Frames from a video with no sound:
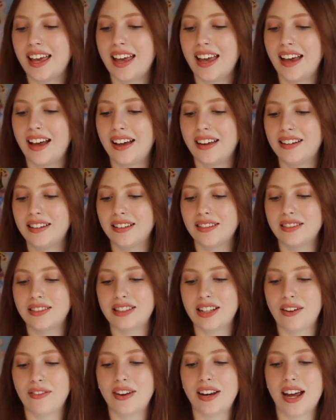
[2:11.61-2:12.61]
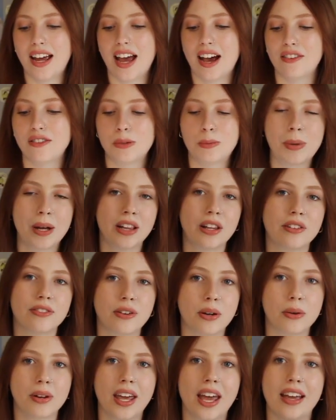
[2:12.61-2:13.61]
and seven I have a Pela
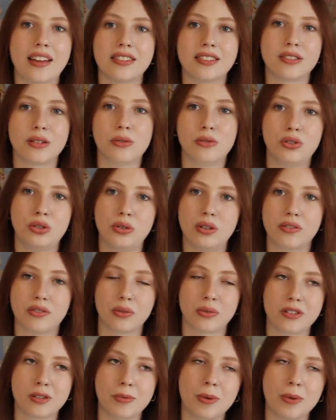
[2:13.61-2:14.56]
phone case, so two different ones,